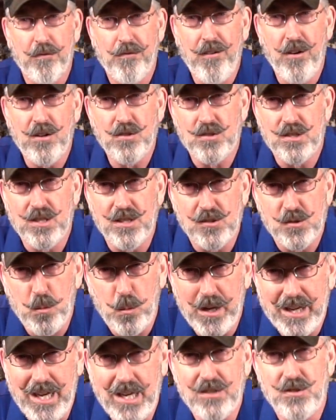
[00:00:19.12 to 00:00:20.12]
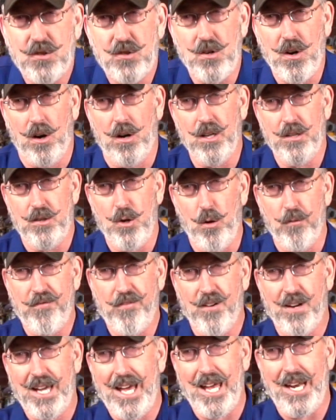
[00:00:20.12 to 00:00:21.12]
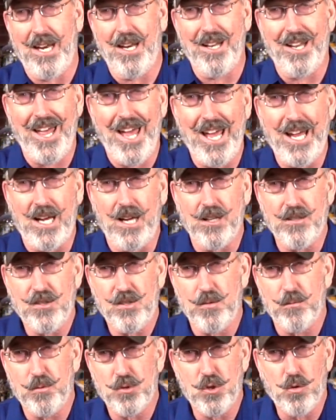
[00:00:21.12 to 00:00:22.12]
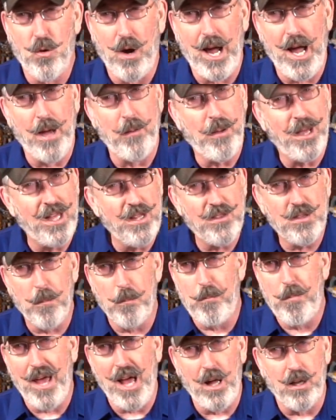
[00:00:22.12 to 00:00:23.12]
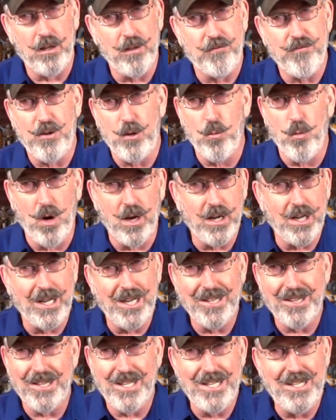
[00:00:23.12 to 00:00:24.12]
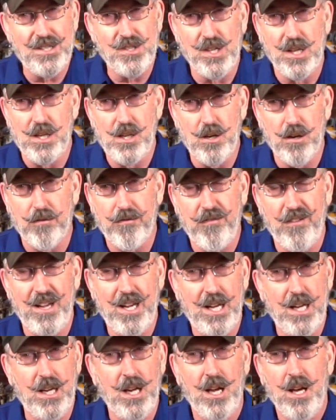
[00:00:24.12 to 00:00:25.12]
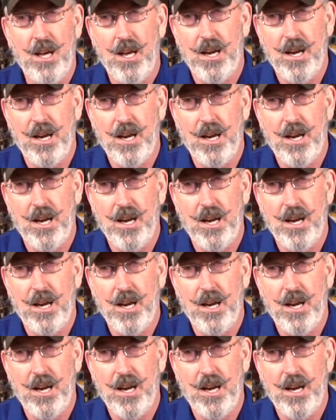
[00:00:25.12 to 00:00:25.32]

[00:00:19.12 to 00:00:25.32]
first, as we get started, don't forget, like, subscribe, hit the bell if you want to get these into your feed.